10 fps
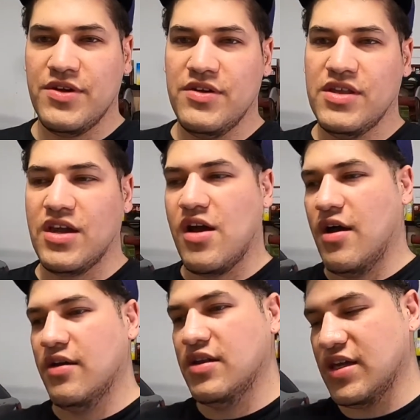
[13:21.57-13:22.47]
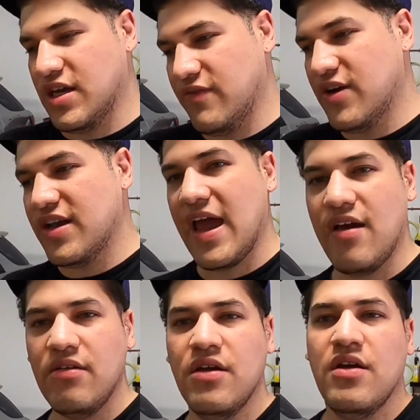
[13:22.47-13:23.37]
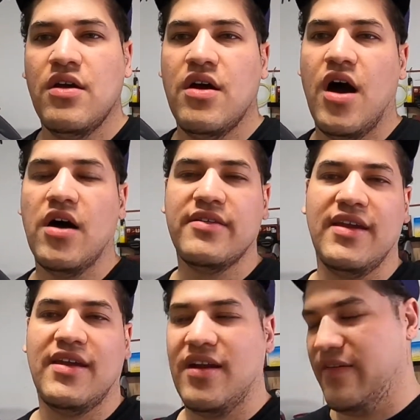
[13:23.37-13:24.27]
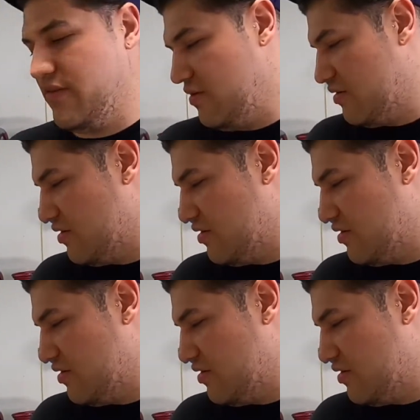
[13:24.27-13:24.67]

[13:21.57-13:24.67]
He's like, if you're down, I'll take care of you.